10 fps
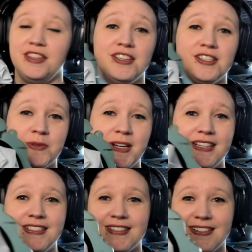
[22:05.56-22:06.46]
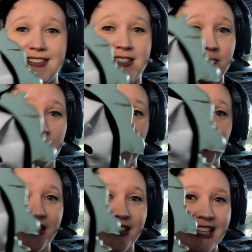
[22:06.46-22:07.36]
this one is
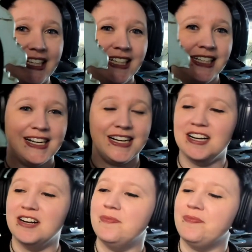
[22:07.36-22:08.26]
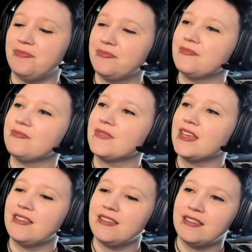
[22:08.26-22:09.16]
similarly, um,
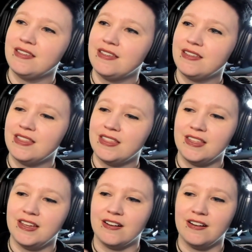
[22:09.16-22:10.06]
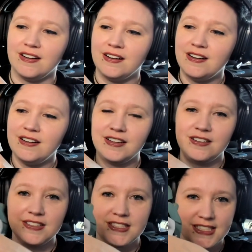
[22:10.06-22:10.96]
there are
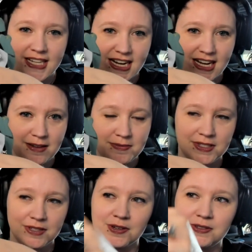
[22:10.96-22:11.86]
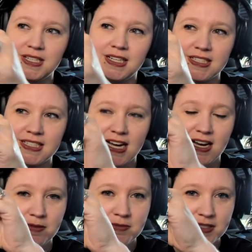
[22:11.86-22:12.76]
little tabs, the rotating
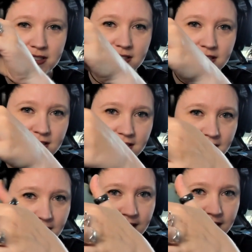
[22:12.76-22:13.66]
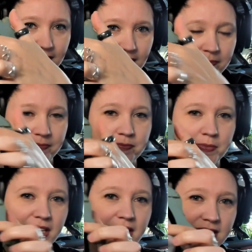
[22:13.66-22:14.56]
tabs, um,
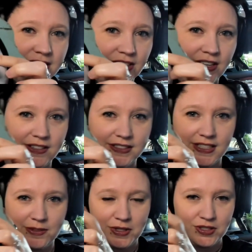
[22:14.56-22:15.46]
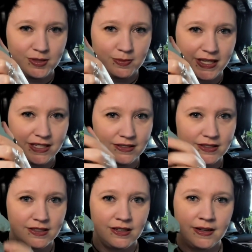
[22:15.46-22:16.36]
but these are held in with just
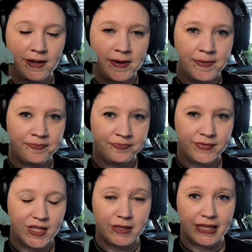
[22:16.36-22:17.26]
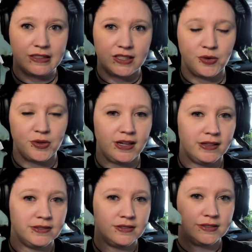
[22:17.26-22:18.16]
pins, like clothing,
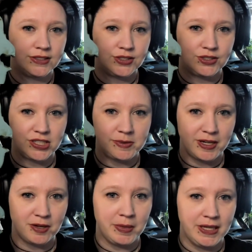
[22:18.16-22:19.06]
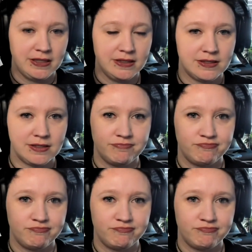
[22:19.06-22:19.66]
dressmaker pins.